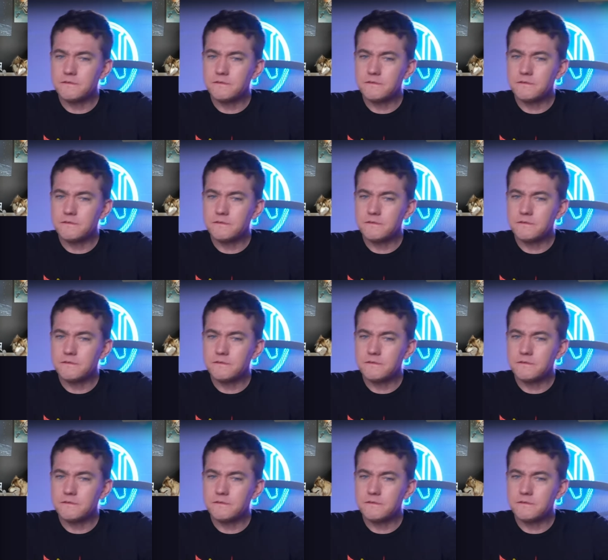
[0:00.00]

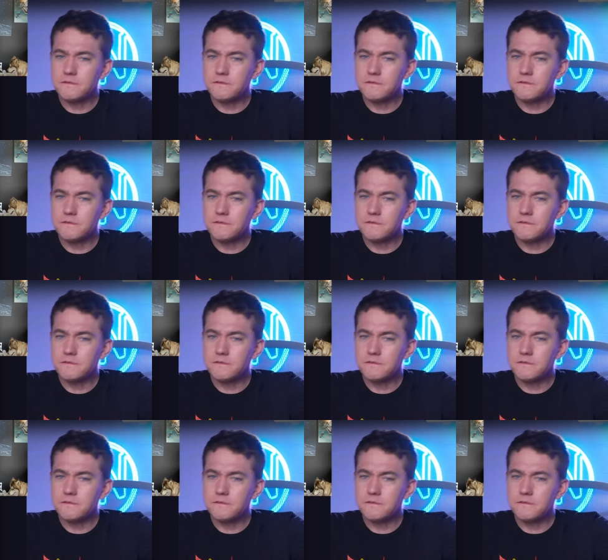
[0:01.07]
Nothing is said.